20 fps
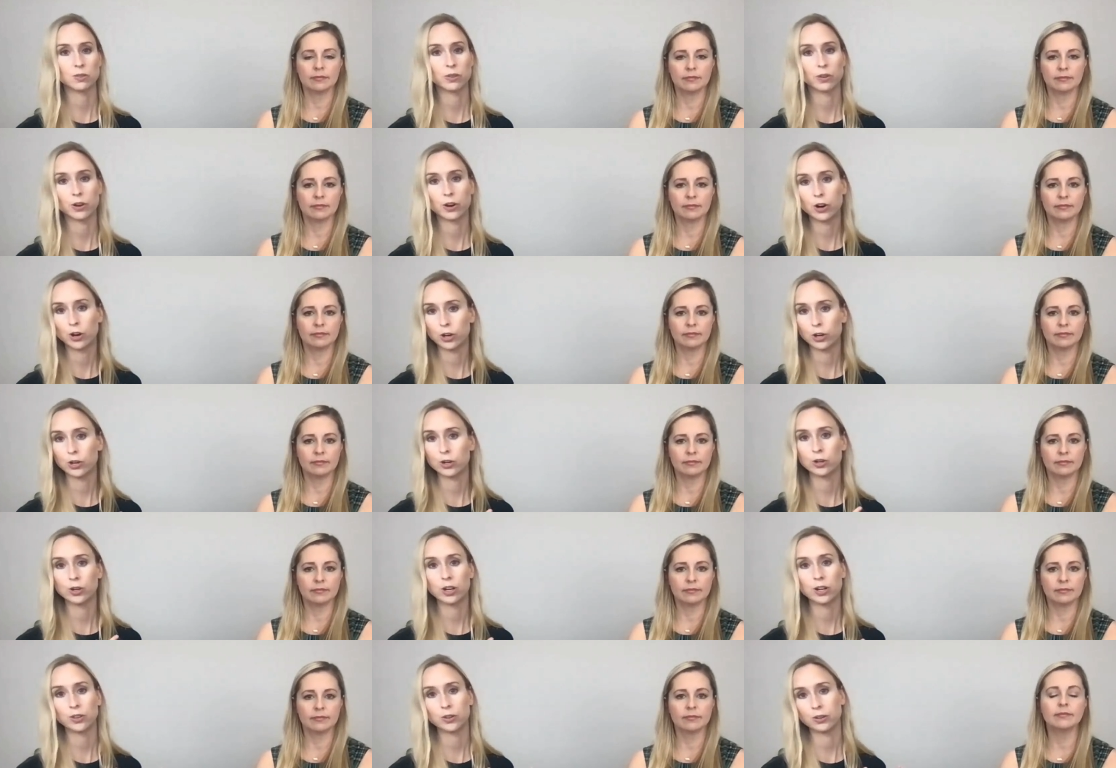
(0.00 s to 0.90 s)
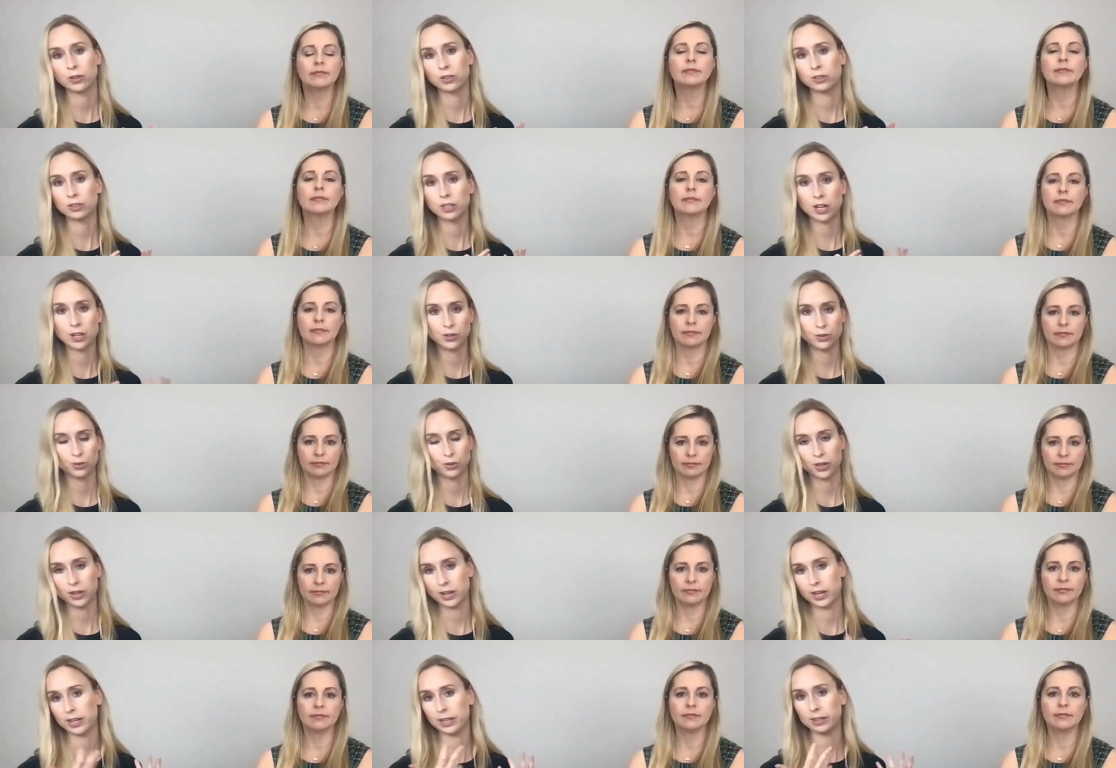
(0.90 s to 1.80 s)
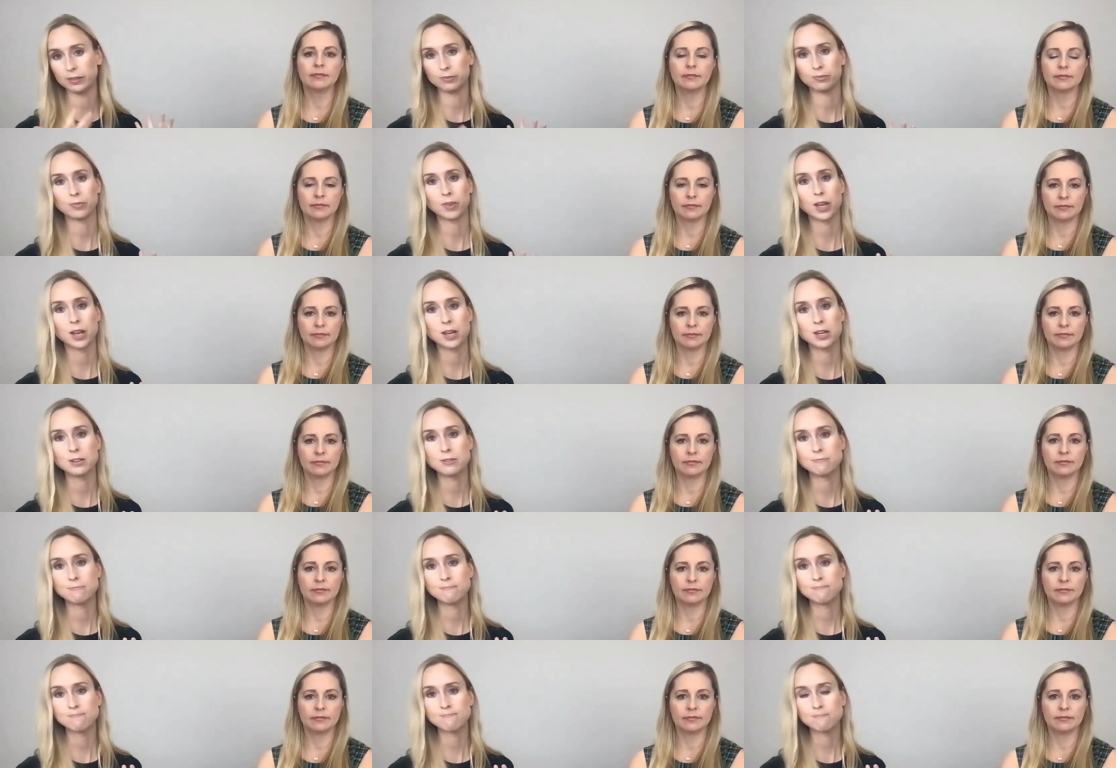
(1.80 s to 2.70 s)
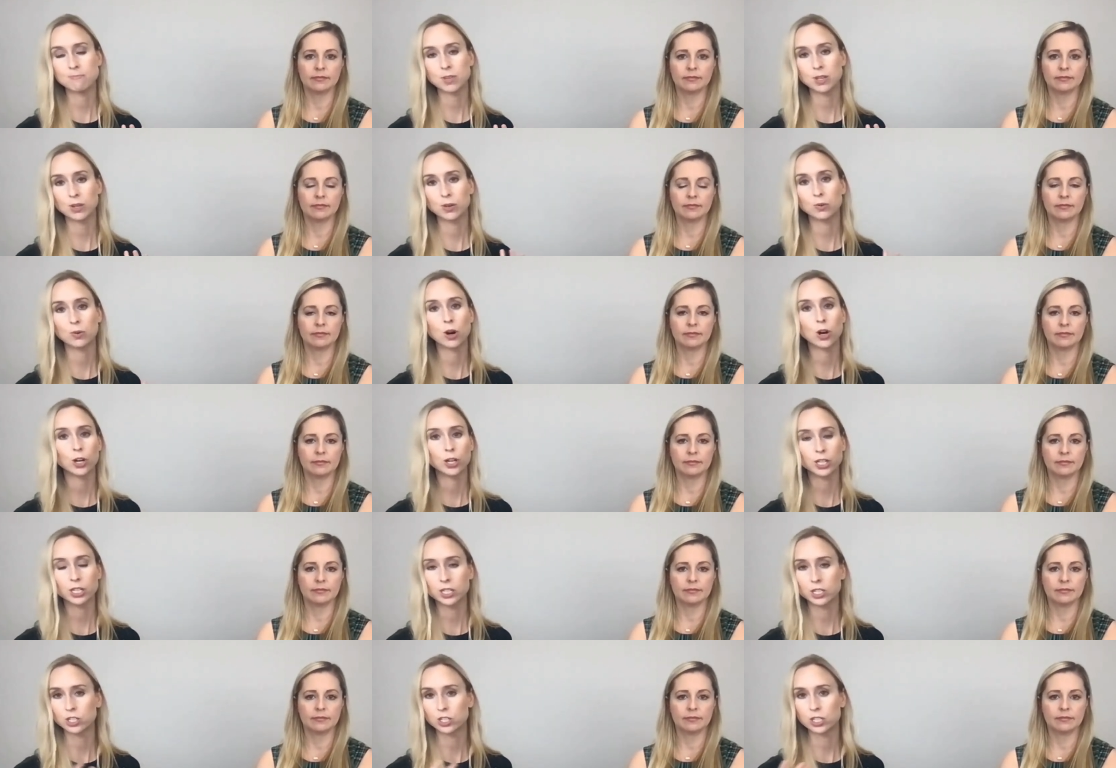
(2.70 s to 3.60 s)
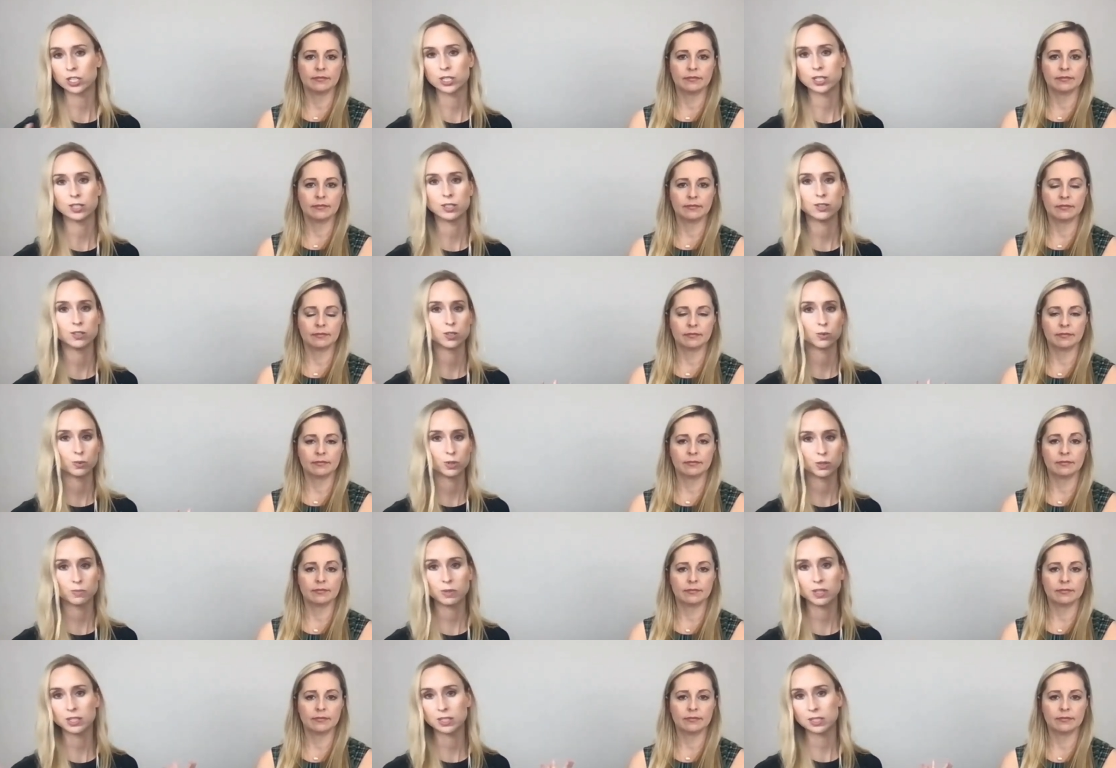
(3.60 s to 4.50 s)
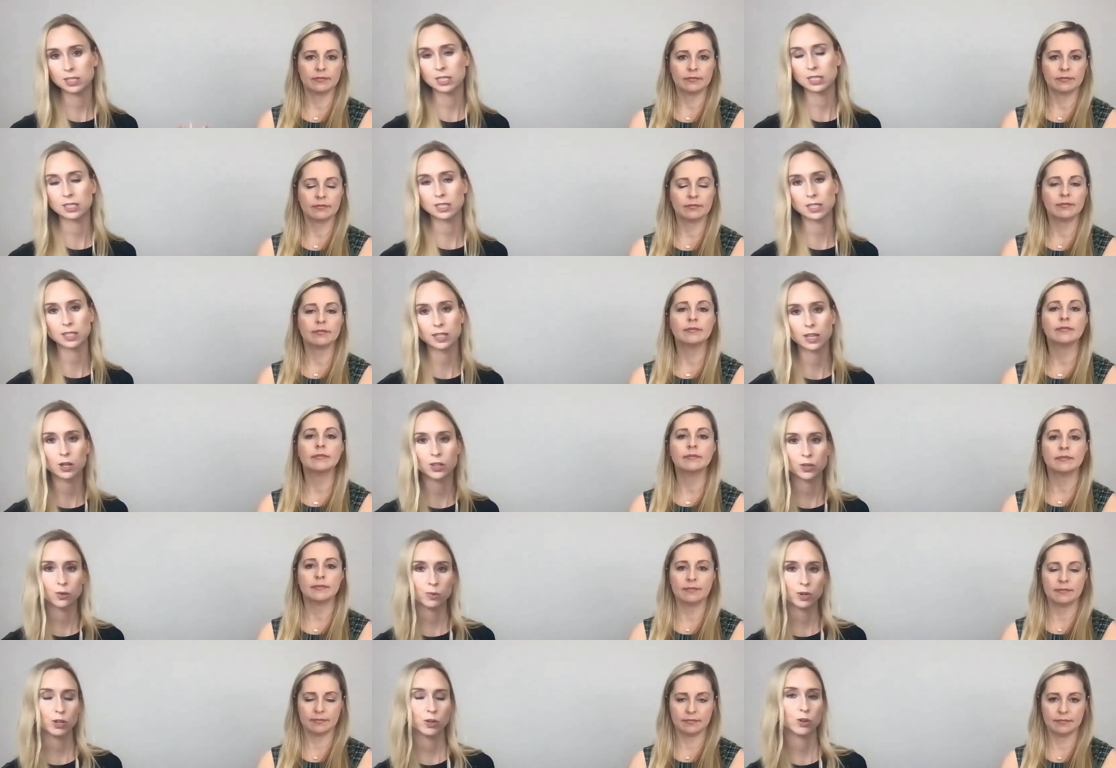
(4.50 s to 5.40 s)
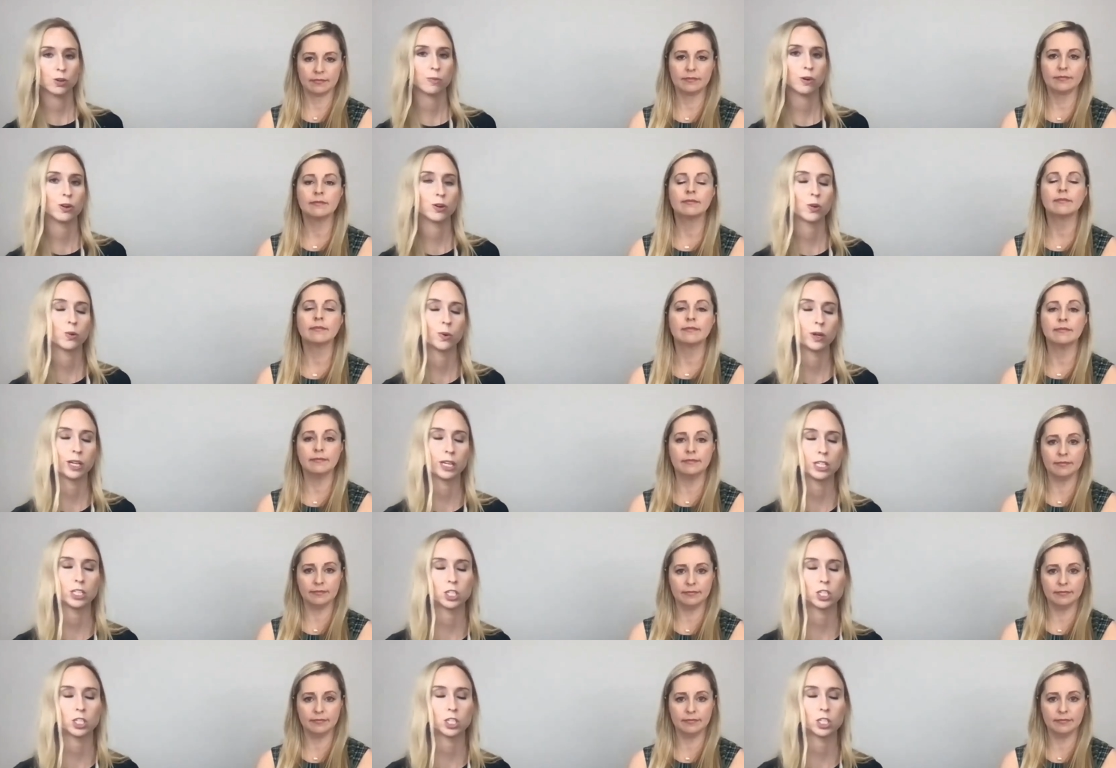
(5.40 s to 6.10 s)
Speaker 1: on the heart or other underlying, um, you know, heart conditions, arrhythmias, things like that that we know about going mm-hmm.